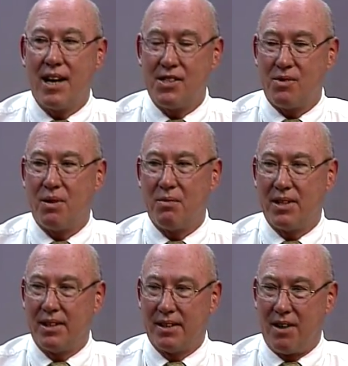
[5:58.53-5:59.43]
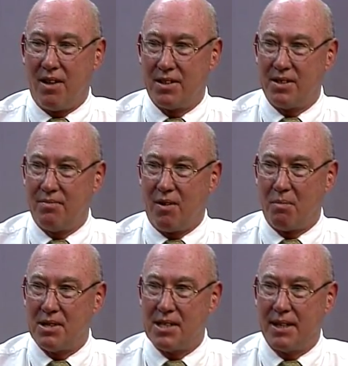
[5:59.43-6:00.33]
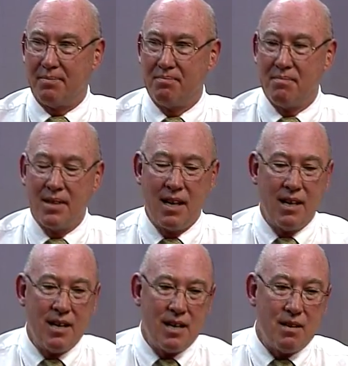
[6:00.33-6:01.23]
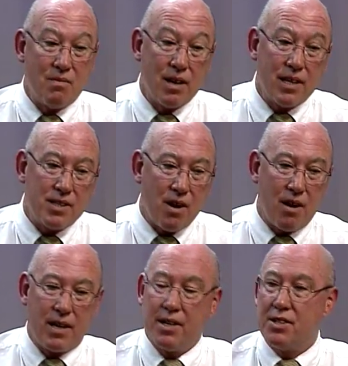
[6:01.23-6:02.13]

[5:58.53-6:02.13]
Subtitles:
history within the College of Pharmacy. Really started in